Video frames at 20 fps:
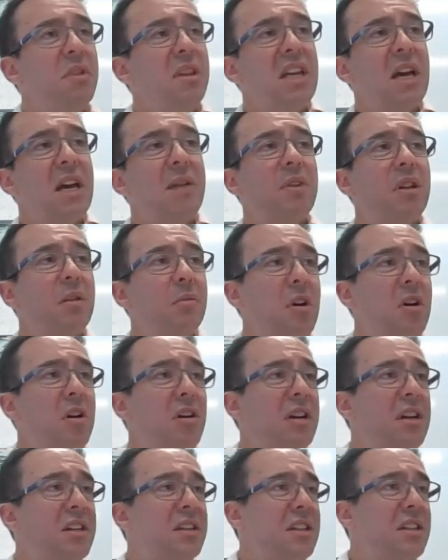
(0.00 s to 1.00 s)
with capital
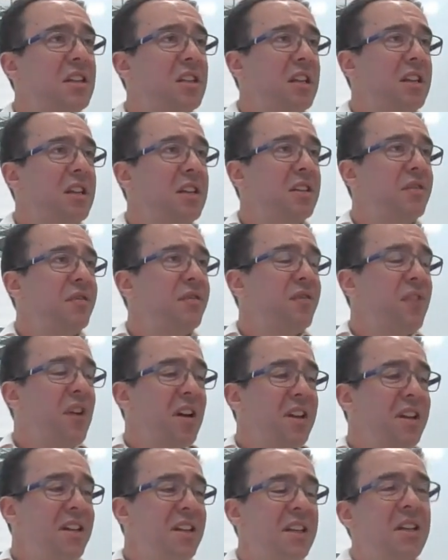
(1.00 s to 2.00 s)
markets. It's it's
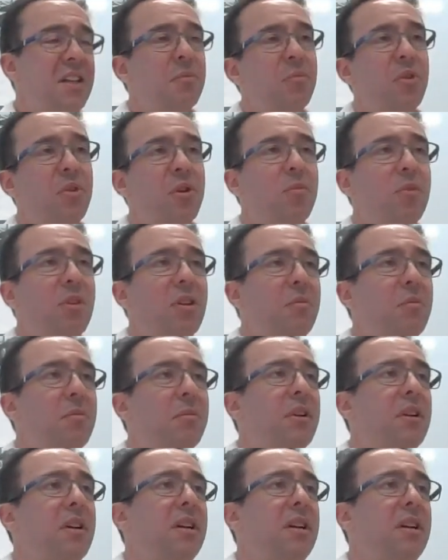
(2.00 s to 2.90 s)
finding a problem